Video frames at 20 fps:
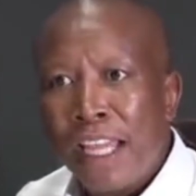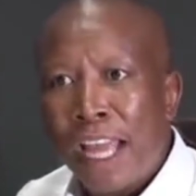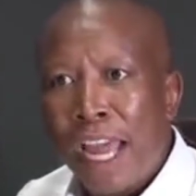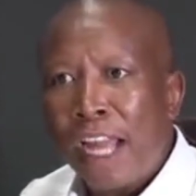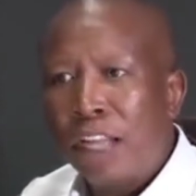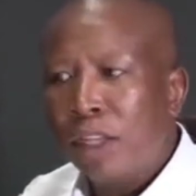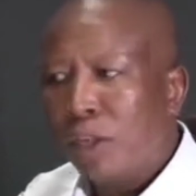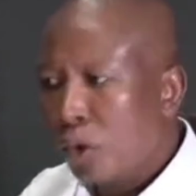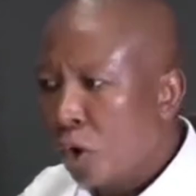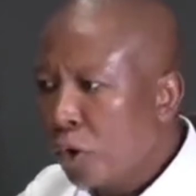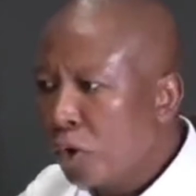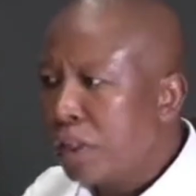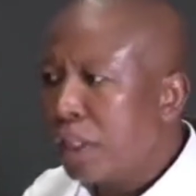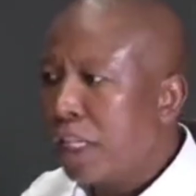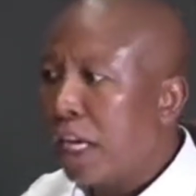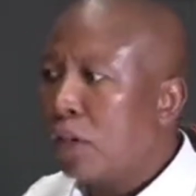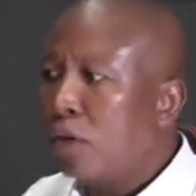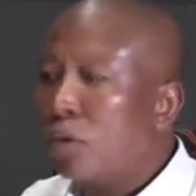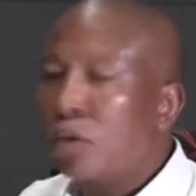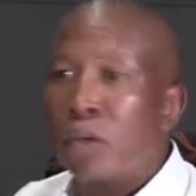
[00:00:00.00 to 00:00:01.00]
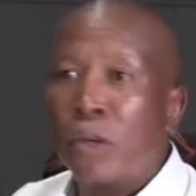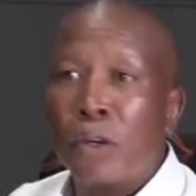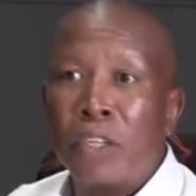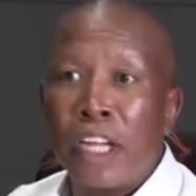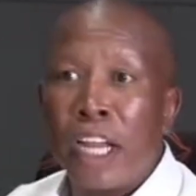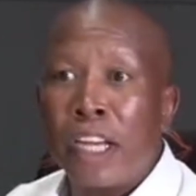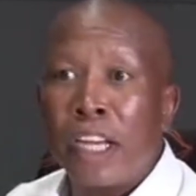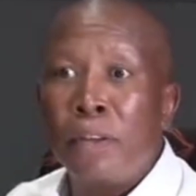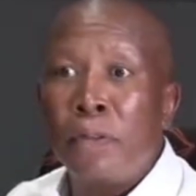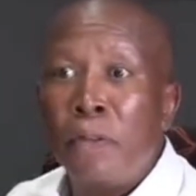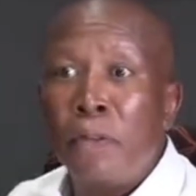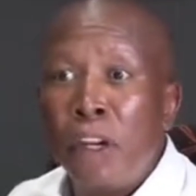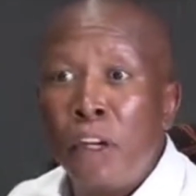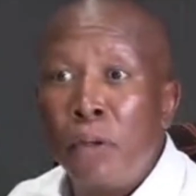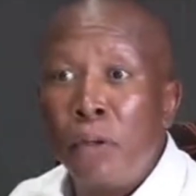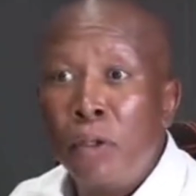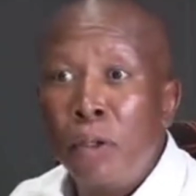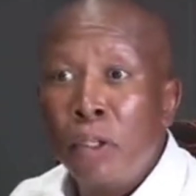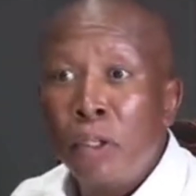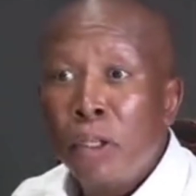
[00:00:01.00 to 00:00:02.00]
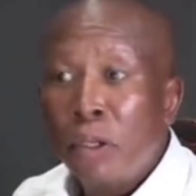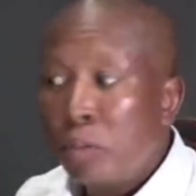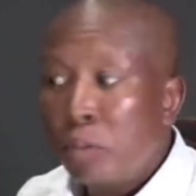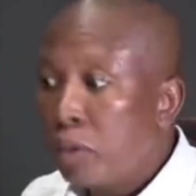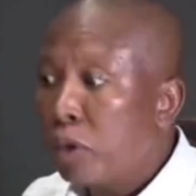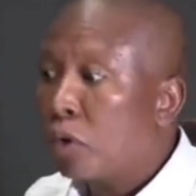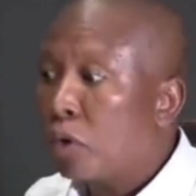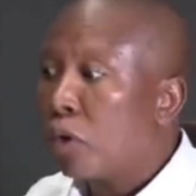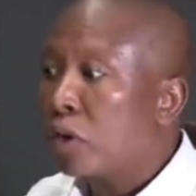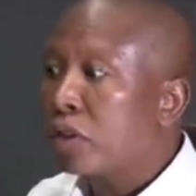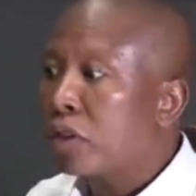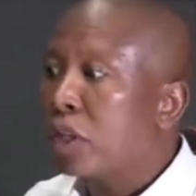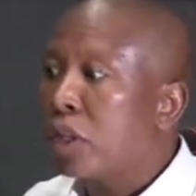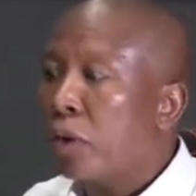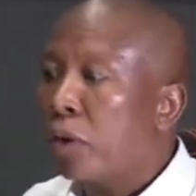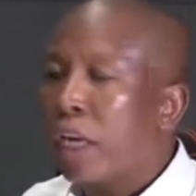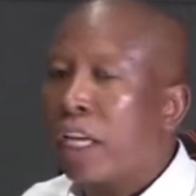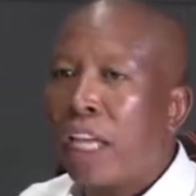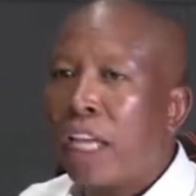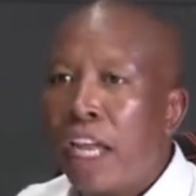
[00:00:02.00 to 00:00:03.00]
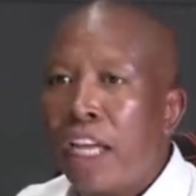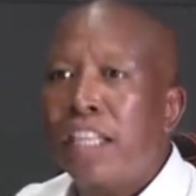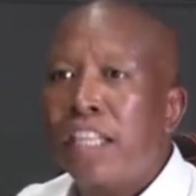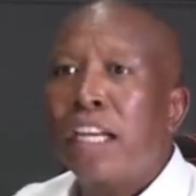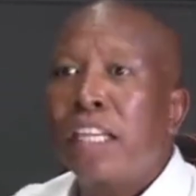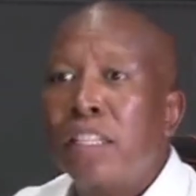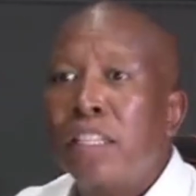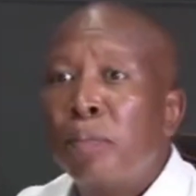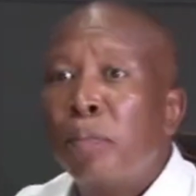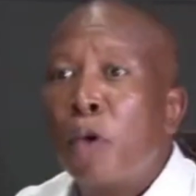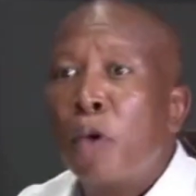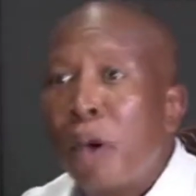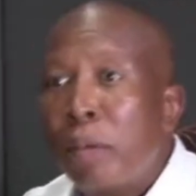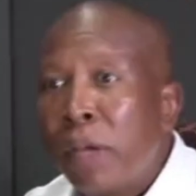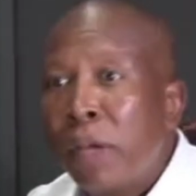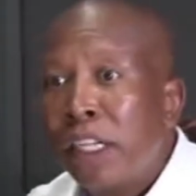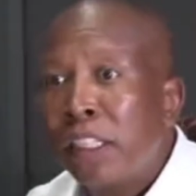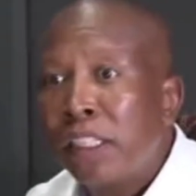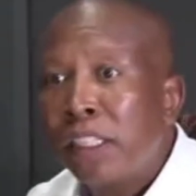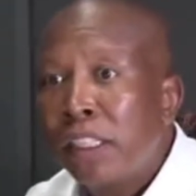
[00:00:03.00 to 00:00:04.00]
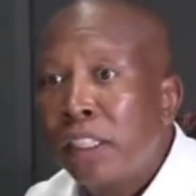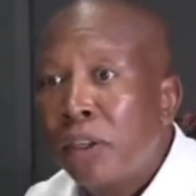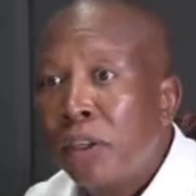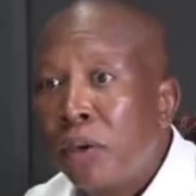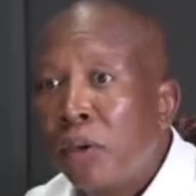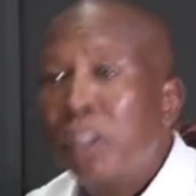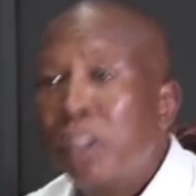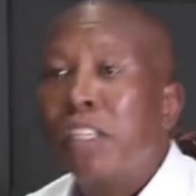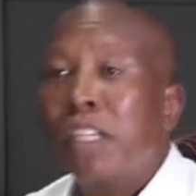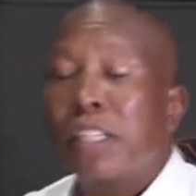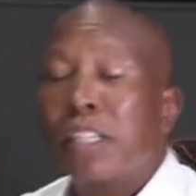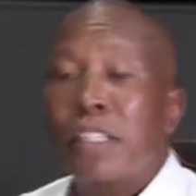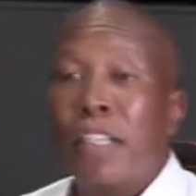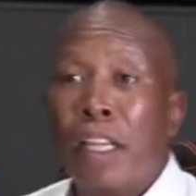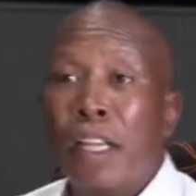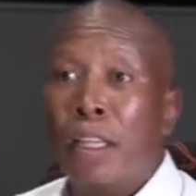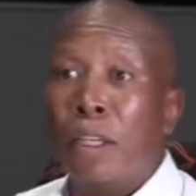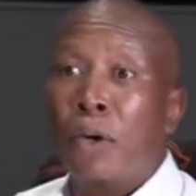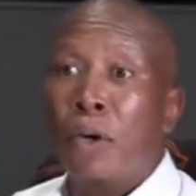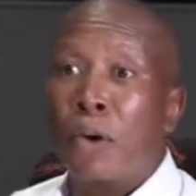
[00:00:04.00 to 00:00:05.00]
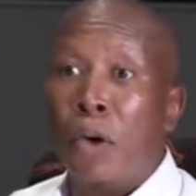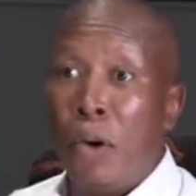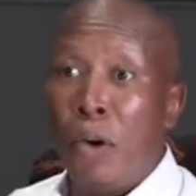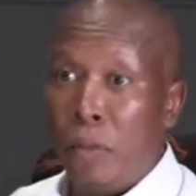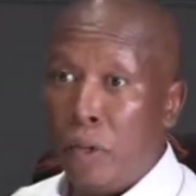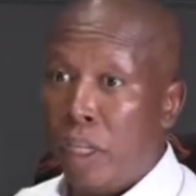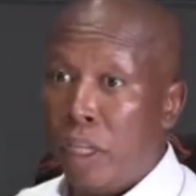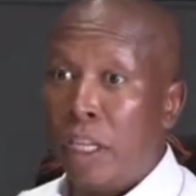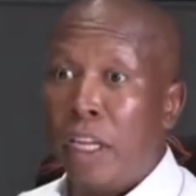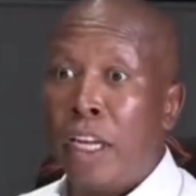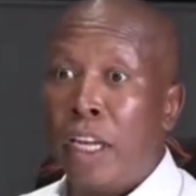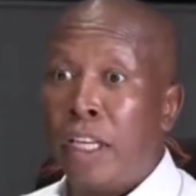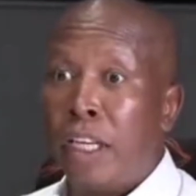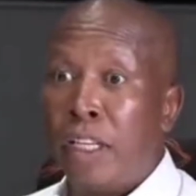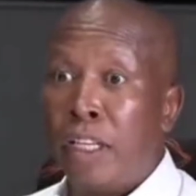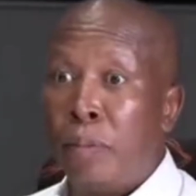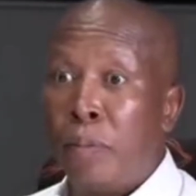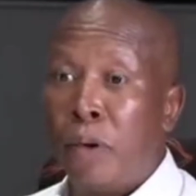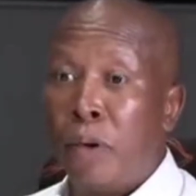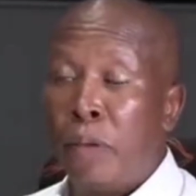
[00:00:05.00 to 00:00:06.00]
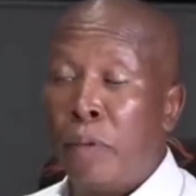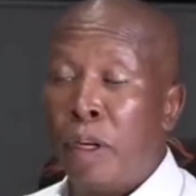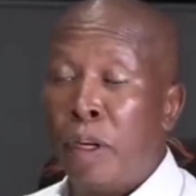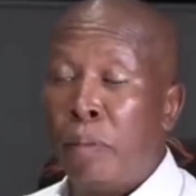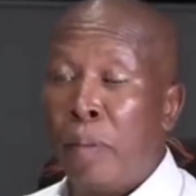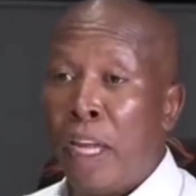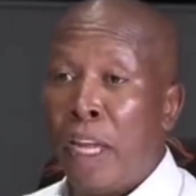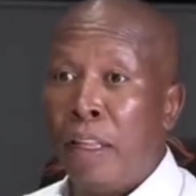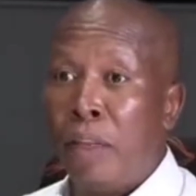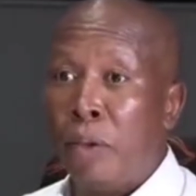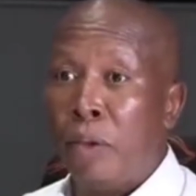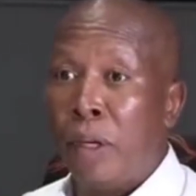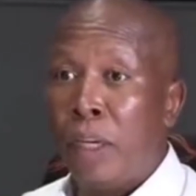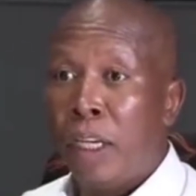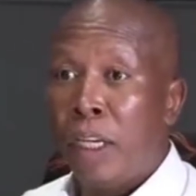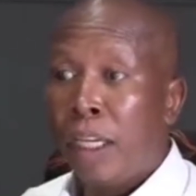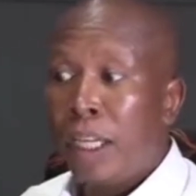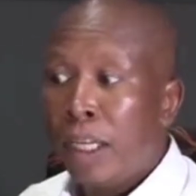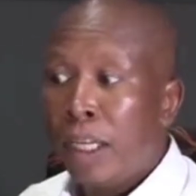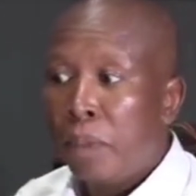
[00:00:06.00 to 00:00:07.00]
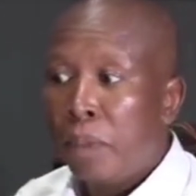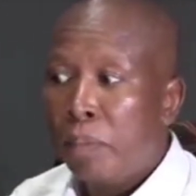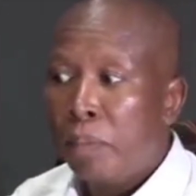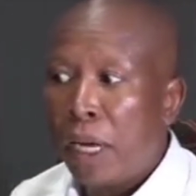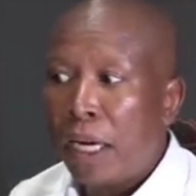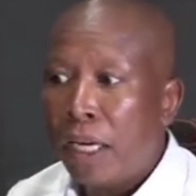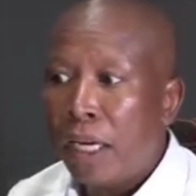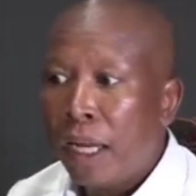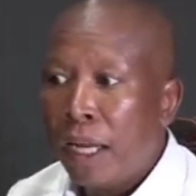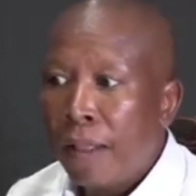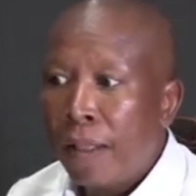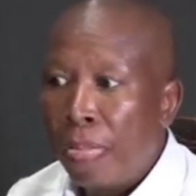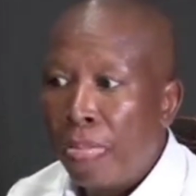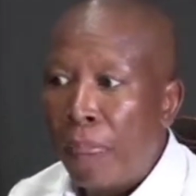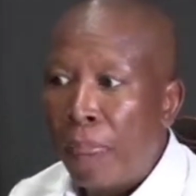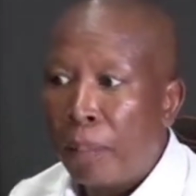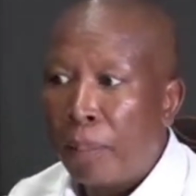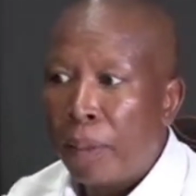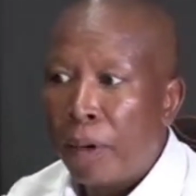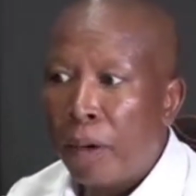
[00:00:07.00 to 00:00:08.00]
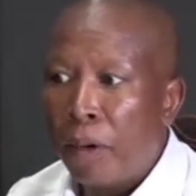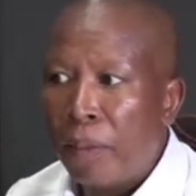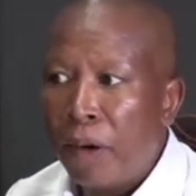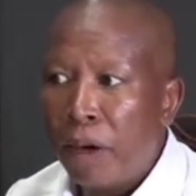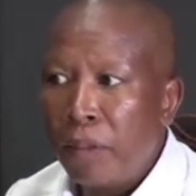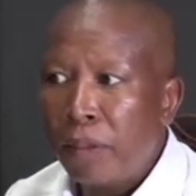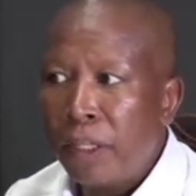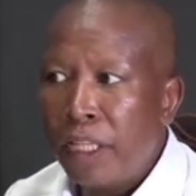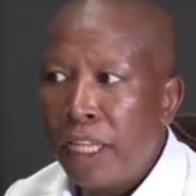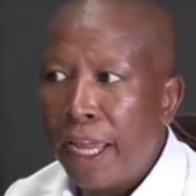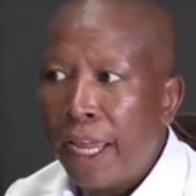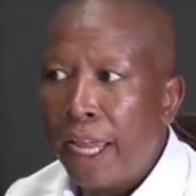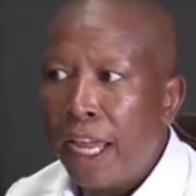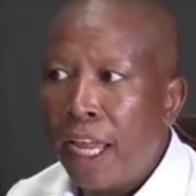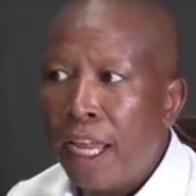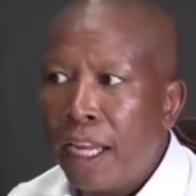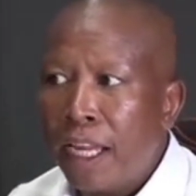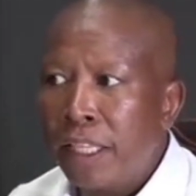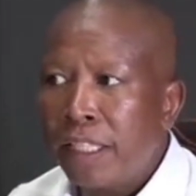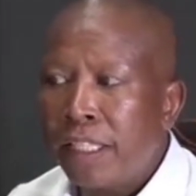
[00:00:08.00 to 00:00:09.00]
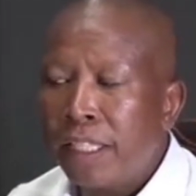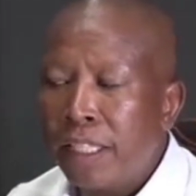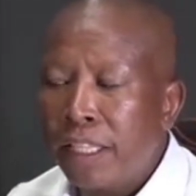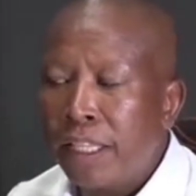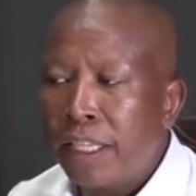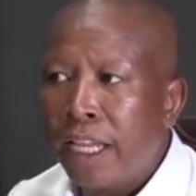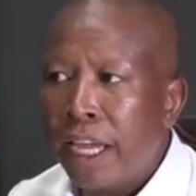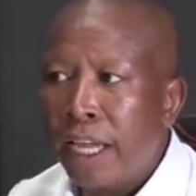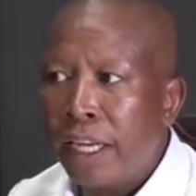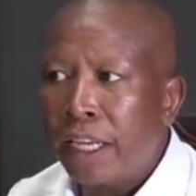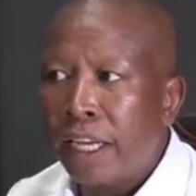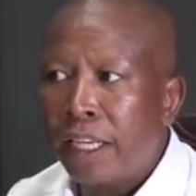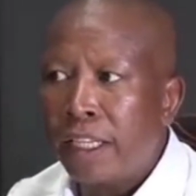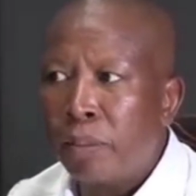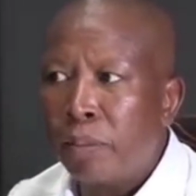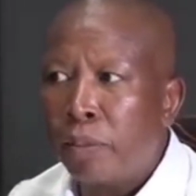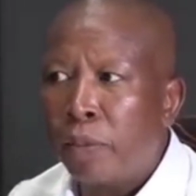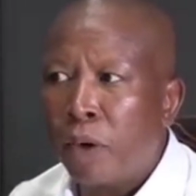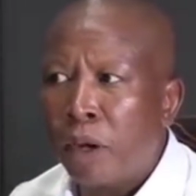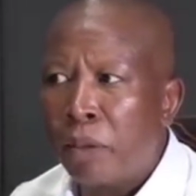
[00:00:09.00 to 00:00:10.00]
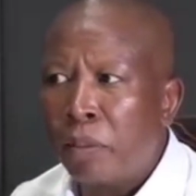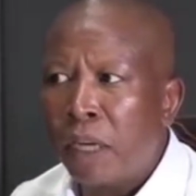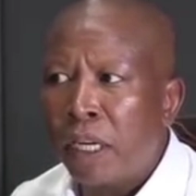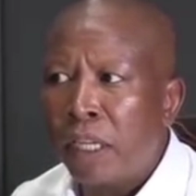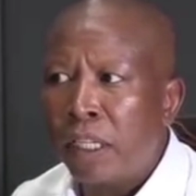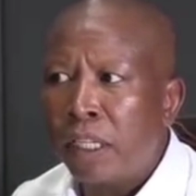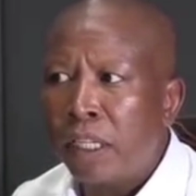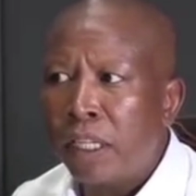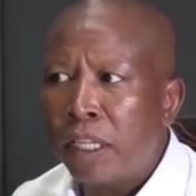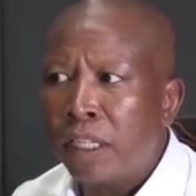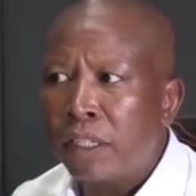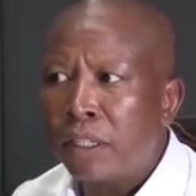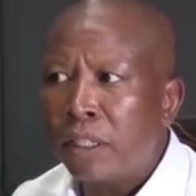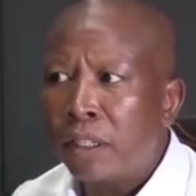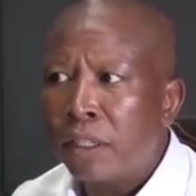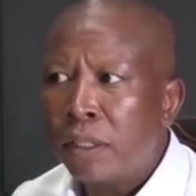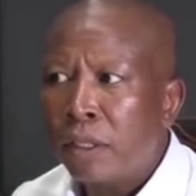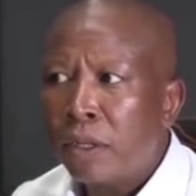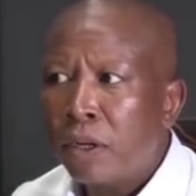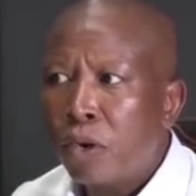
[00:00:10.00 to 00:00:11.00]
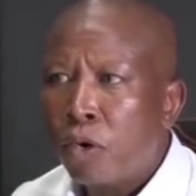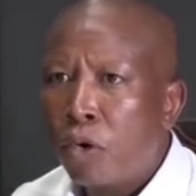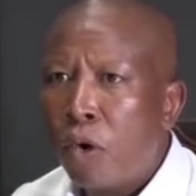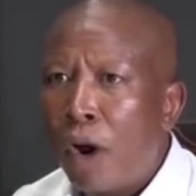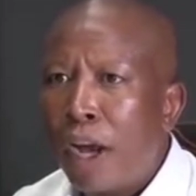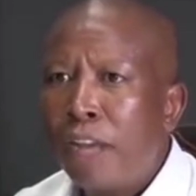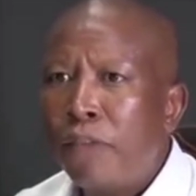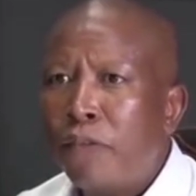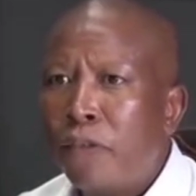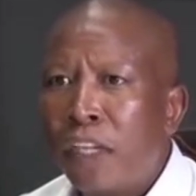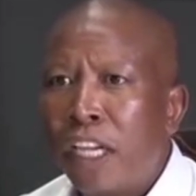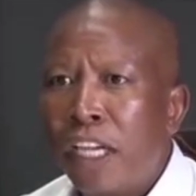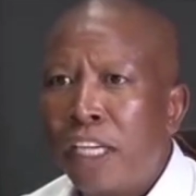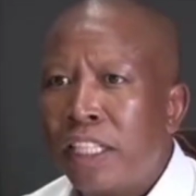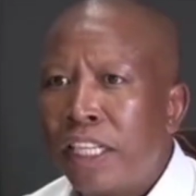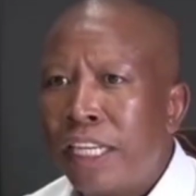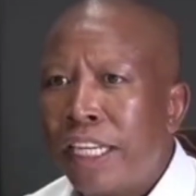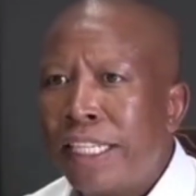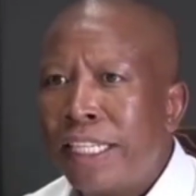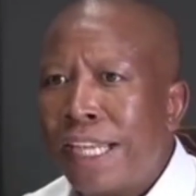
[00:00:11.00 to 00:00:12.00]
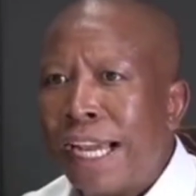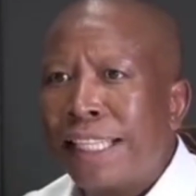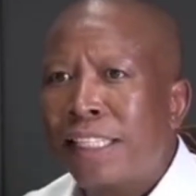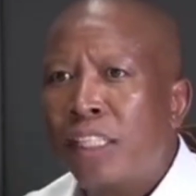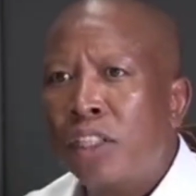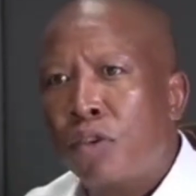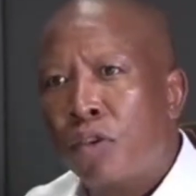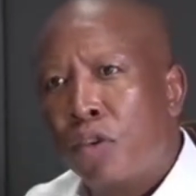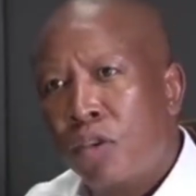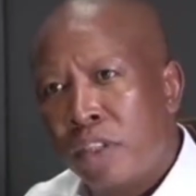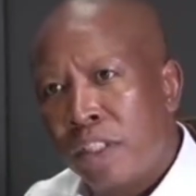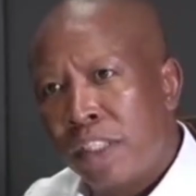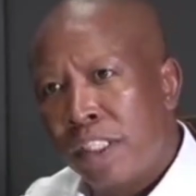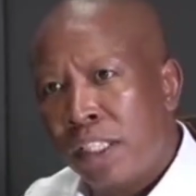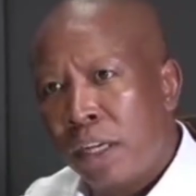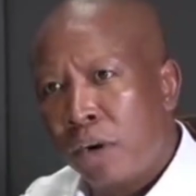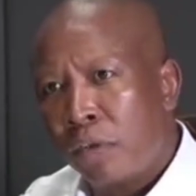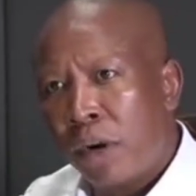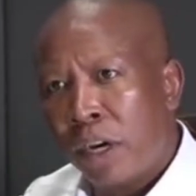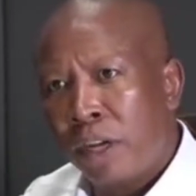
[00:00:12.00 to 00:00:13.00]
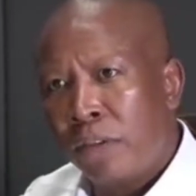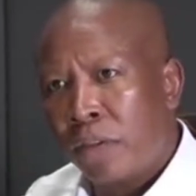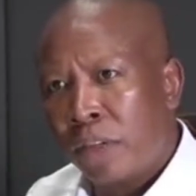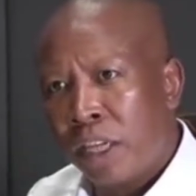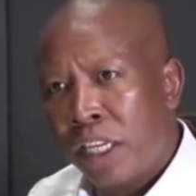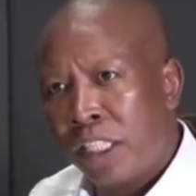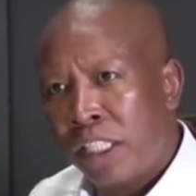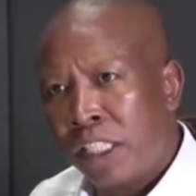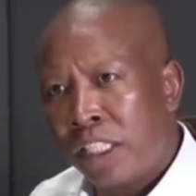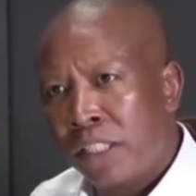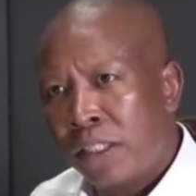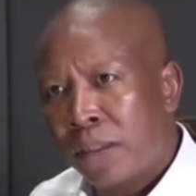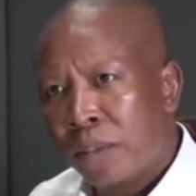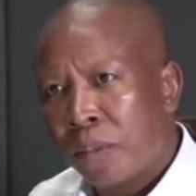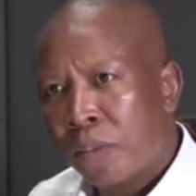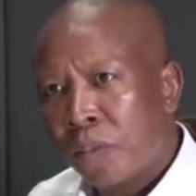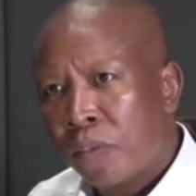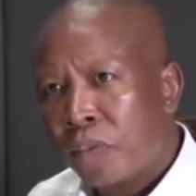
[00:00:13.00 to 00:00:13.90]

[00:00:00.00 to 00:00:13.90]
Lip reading: And those that do not add value because they were cadre deployment, which there's nothing wrong with the cadre deployment, by the way. But the problem with the ANC cadre deployment is qualification. It doesn't consider qualifications.